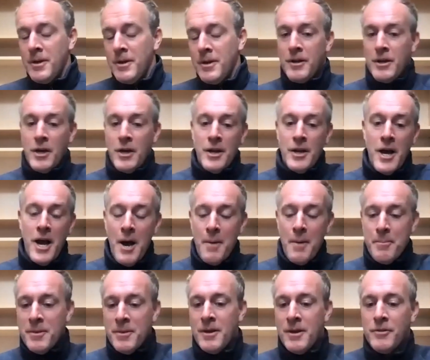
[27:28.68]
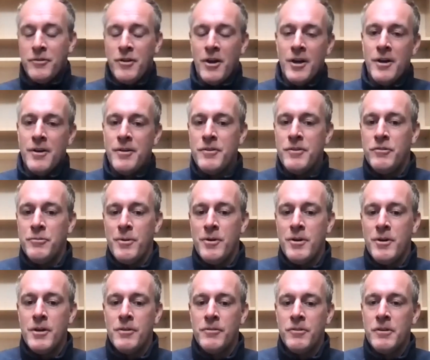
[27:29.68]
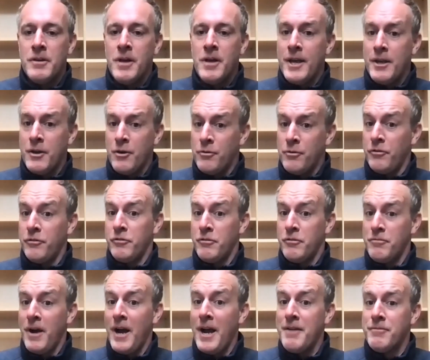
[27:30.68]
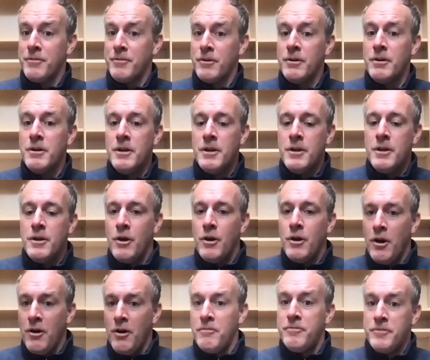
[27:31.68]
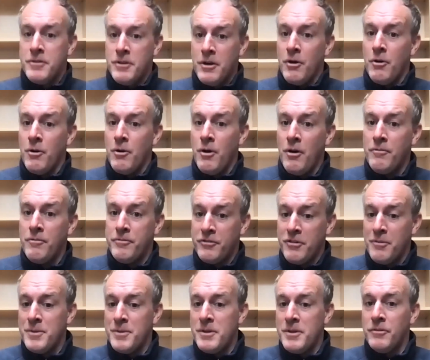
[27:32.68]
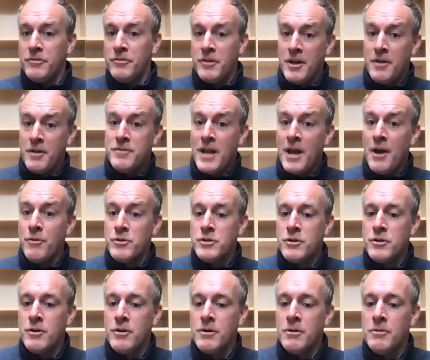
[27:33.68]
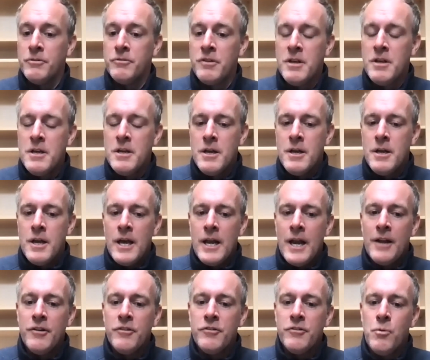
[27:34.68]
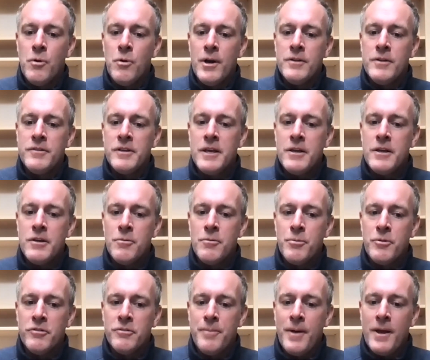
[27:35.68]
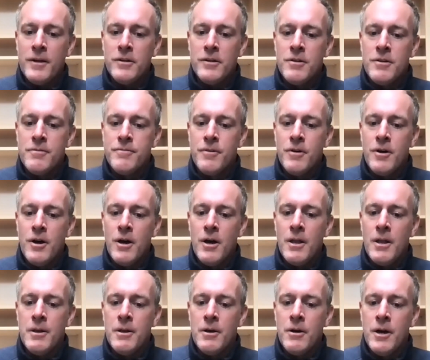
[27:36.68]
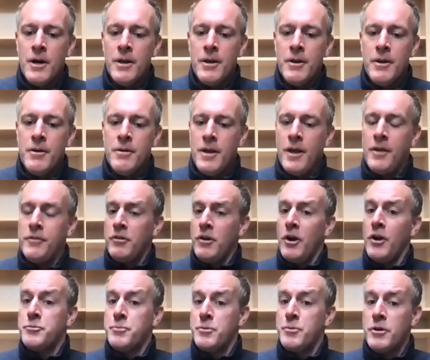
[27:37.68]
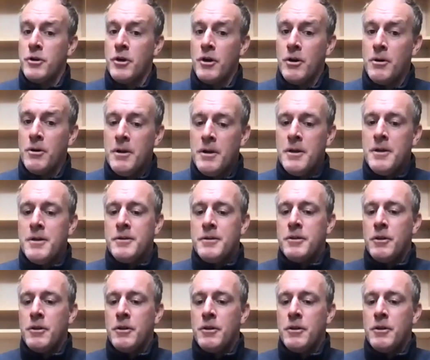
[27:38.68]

gone up, and then it's gone into these periods. And Kaiko is a survivor of some of these kind of downturns. And I just wanted to get your perspective on as an entrepreneur,